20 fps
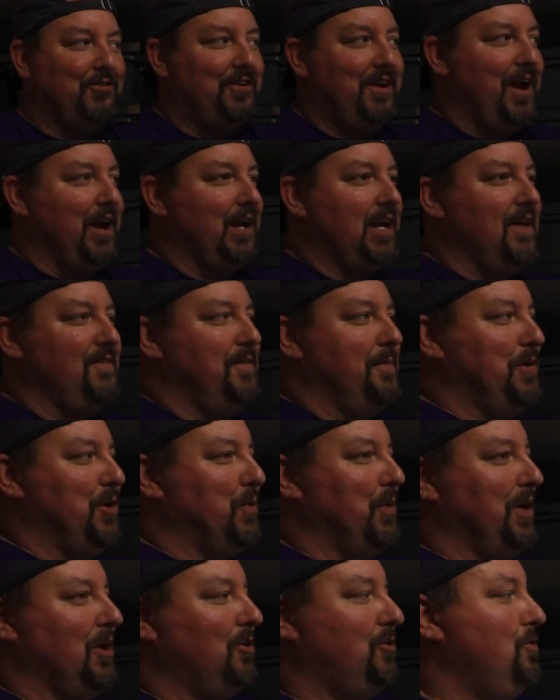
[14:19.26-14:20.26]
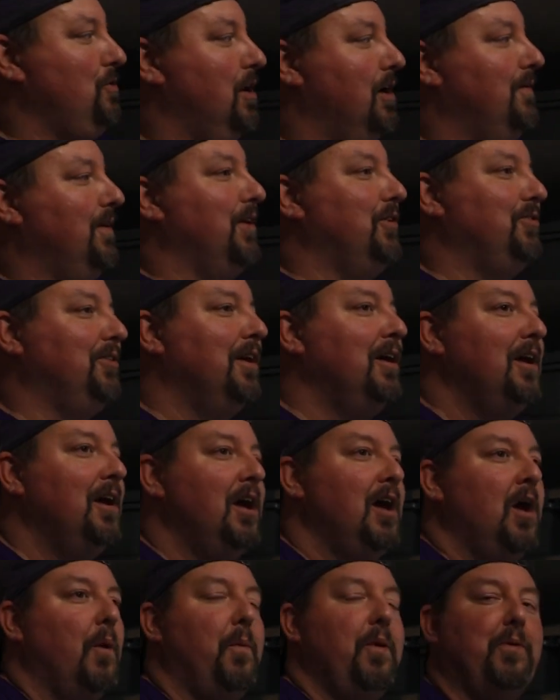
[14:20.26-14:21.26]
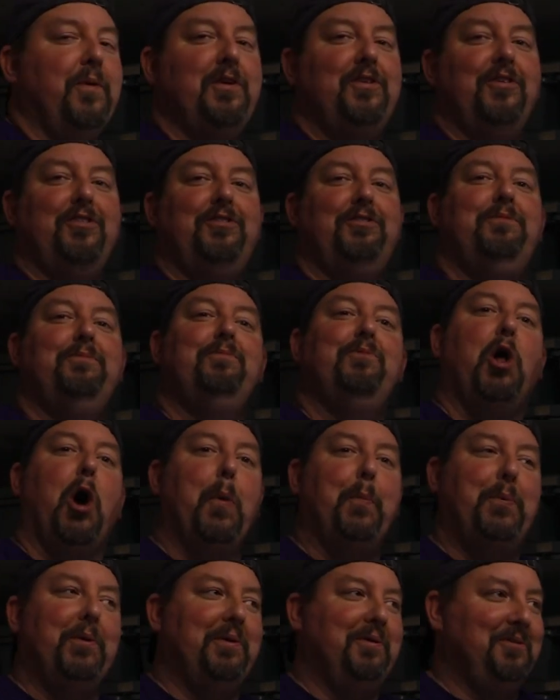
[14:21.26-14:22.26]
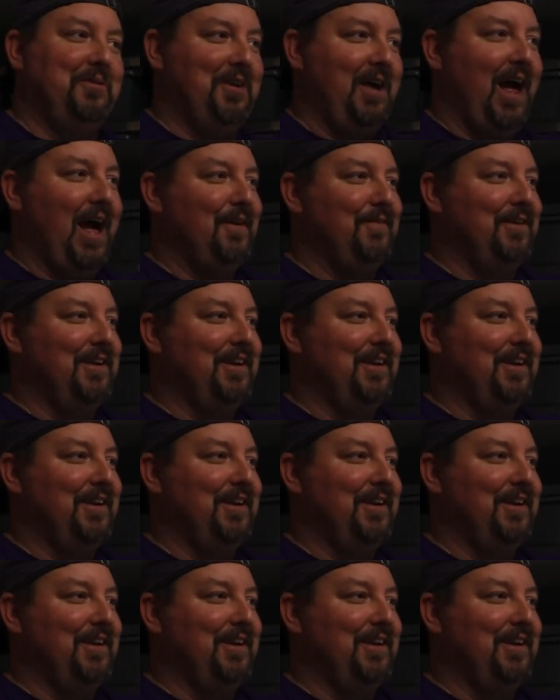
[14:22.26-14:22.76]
snake, even between two of us. We were just hoping to have